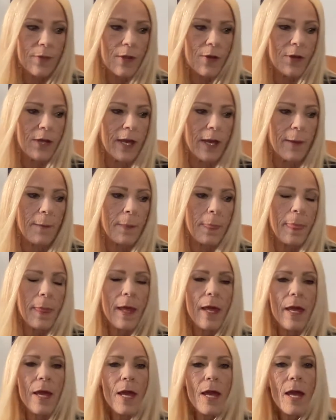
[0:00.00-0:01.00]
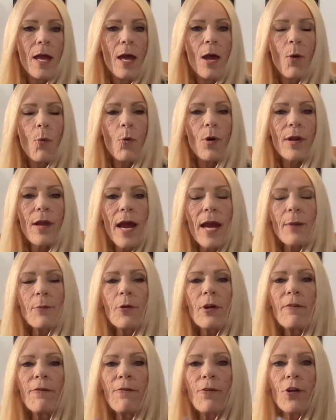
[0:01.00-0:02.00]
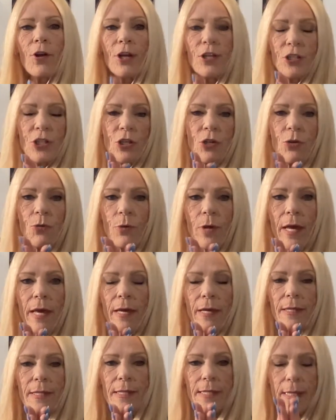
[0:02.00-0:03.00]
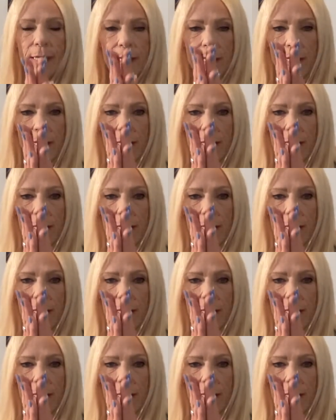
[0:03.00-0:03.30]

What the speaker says: Okay, what I'm referring to is